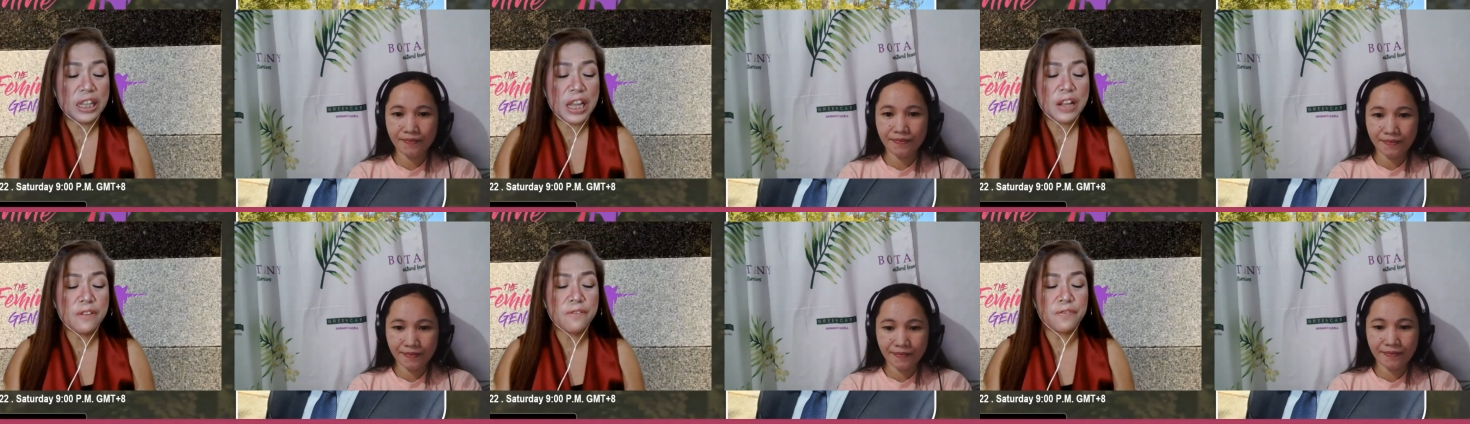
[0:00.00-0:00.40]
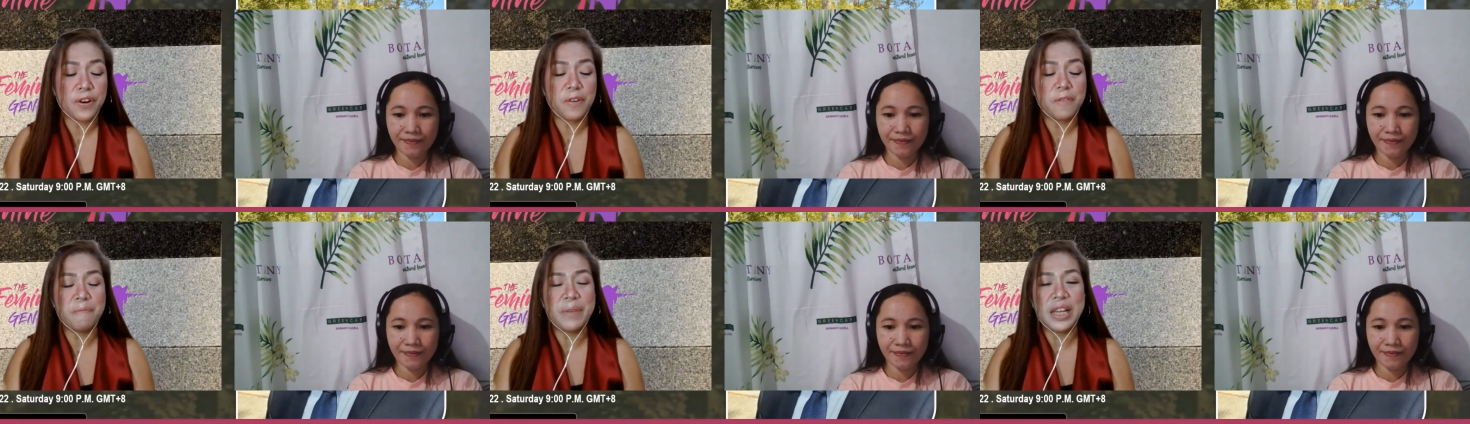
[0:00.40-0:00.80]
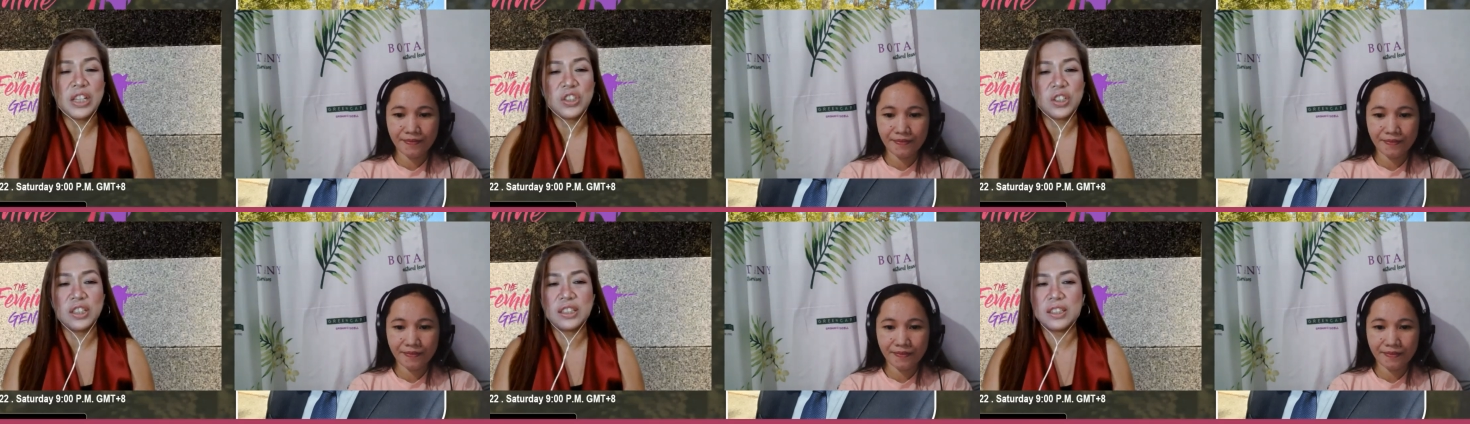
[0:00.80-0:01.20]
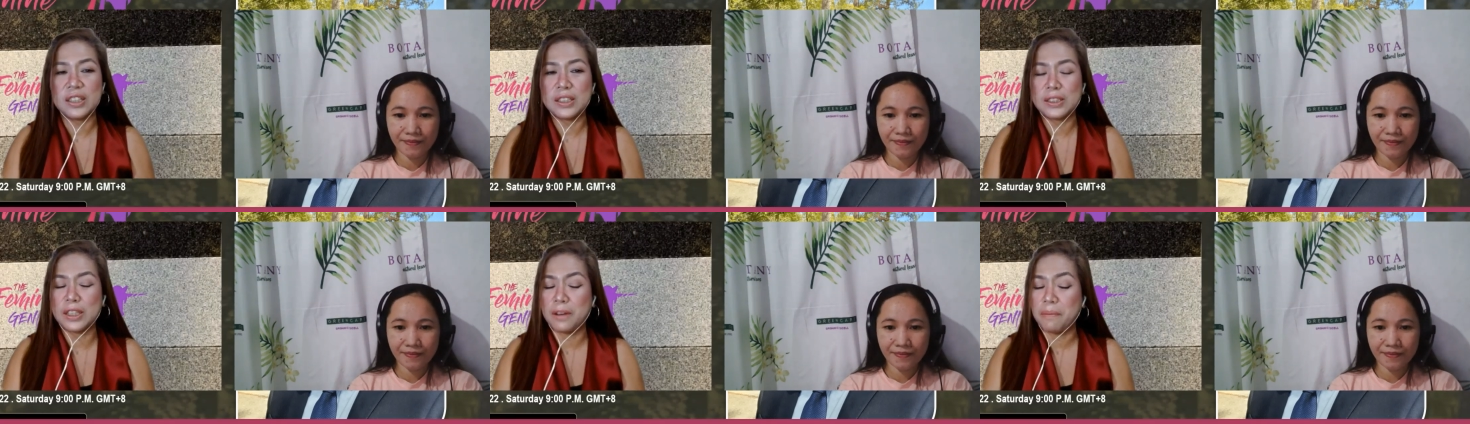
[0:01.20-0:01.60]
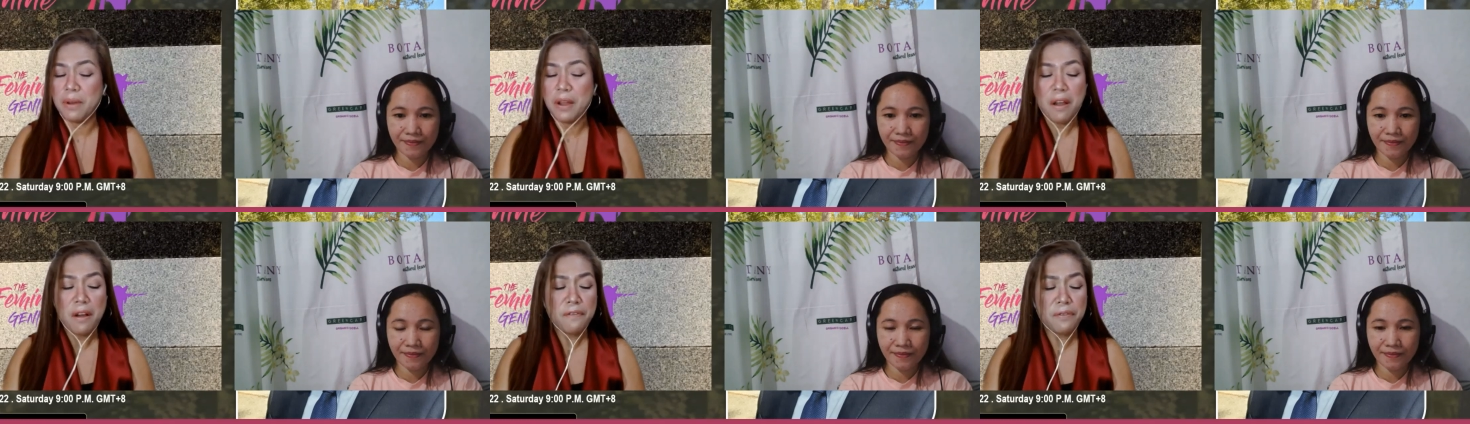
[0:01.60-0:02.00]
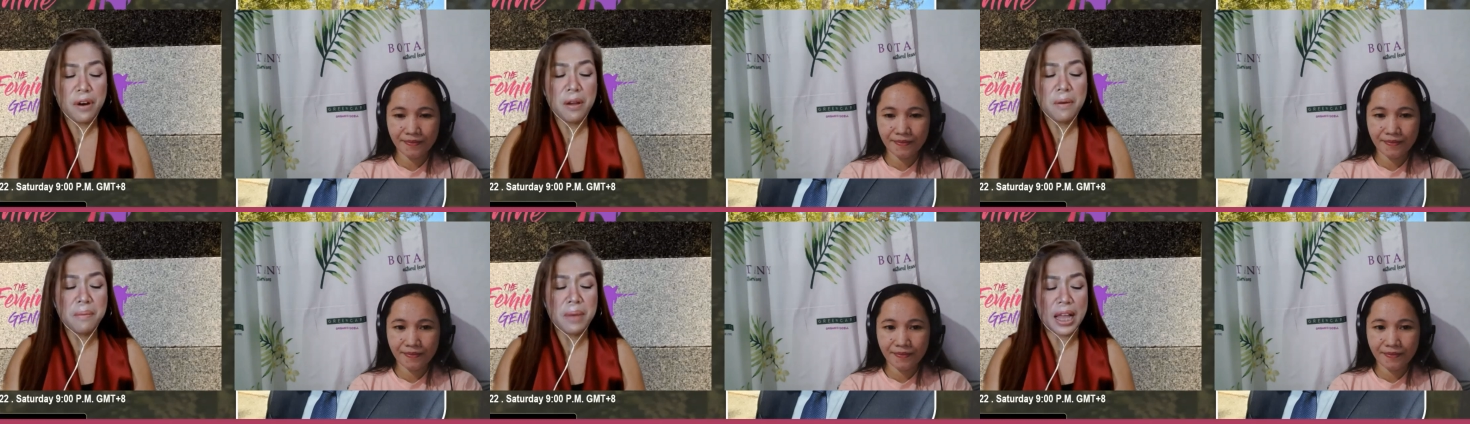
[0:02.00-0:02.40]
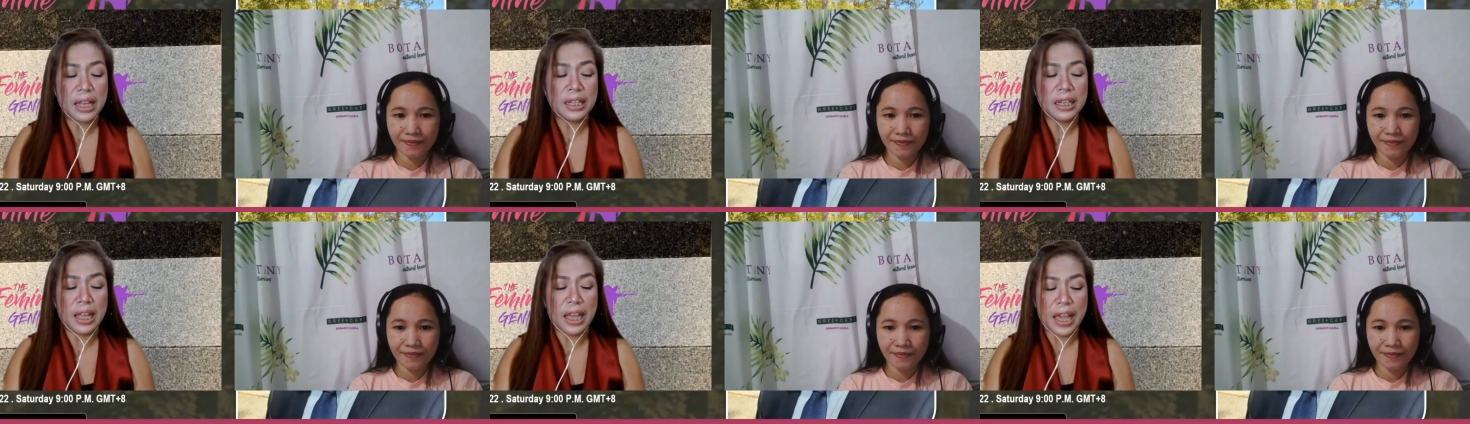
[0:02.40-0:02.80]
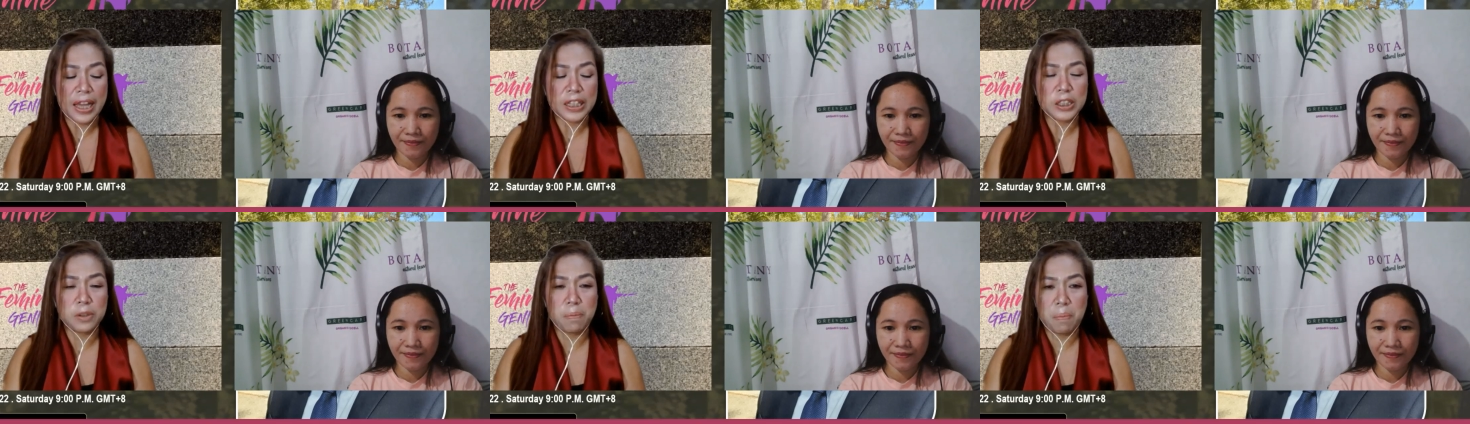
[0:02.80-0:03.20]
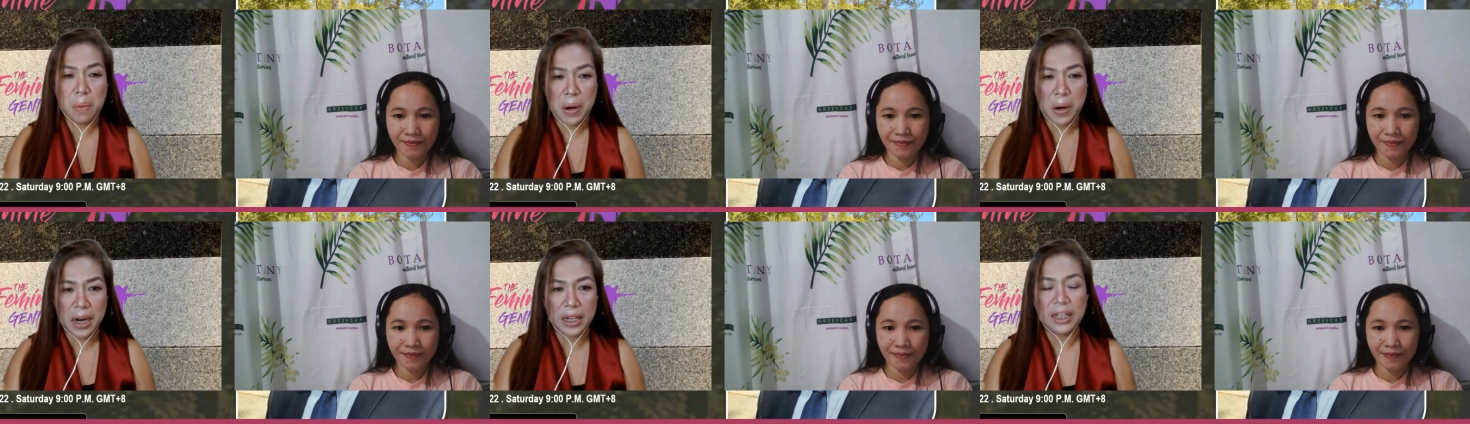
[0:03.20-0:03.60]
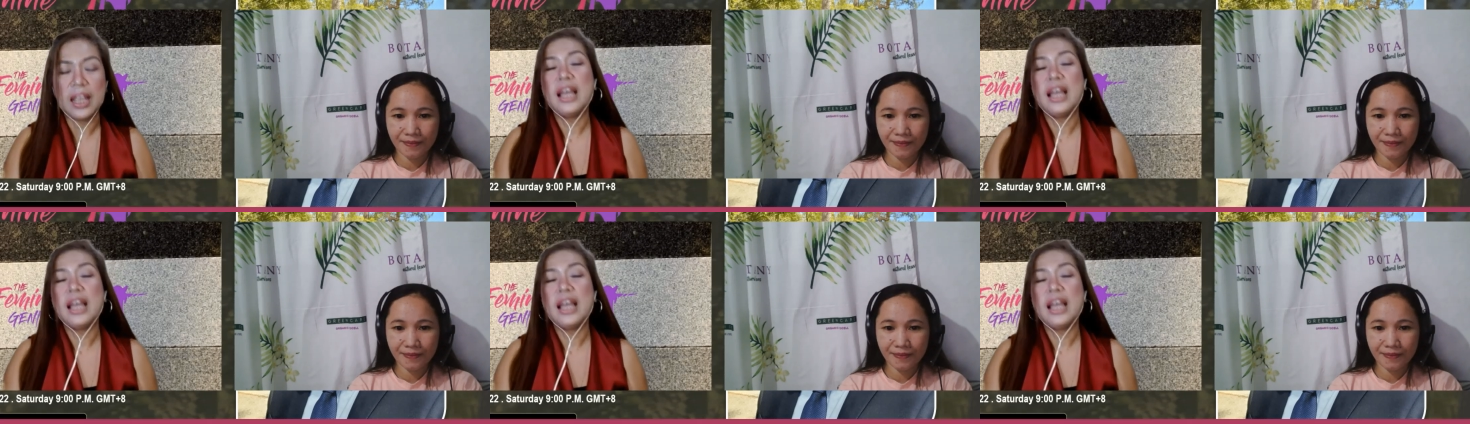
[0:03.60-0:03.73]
Speaker 1: information system from an expert.